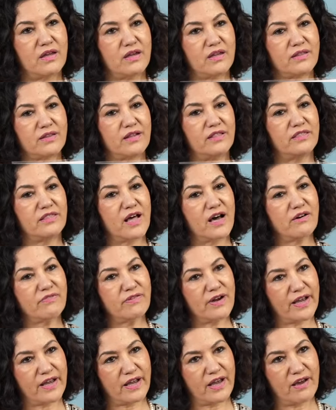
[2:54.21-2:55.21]
The love
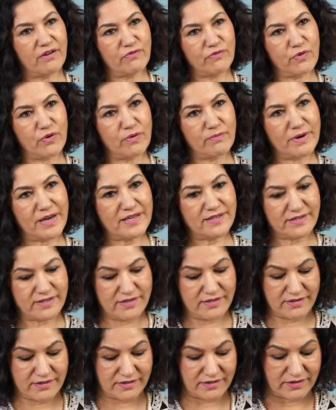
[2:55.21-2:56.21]
I have for my
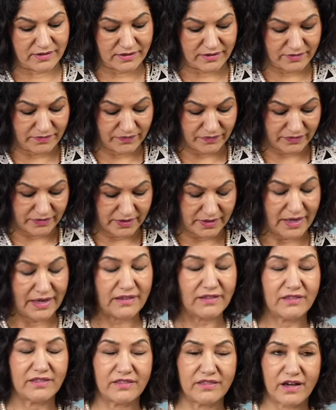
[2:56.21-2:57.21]
sister,
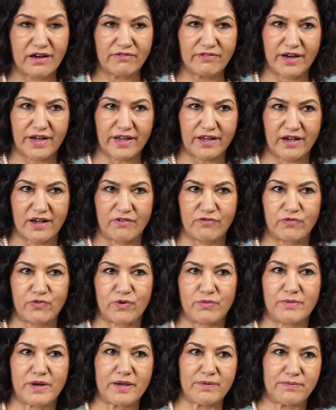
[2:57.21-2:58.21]
and love I have for
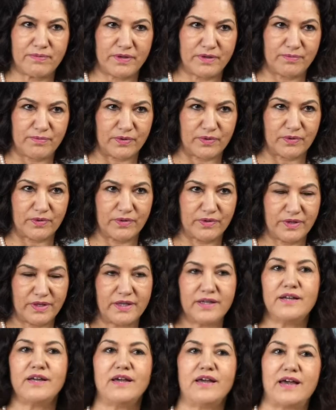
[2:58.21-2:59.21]
my people,
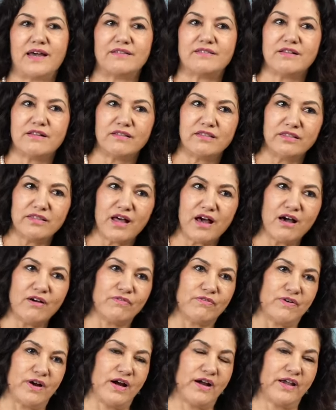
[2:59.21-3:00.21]
and the
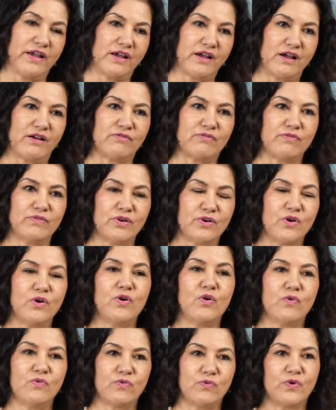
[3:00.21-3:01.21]
love I have
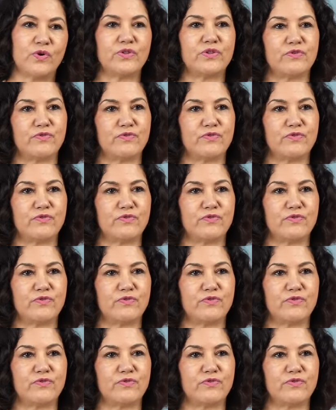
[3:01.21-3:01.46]
for the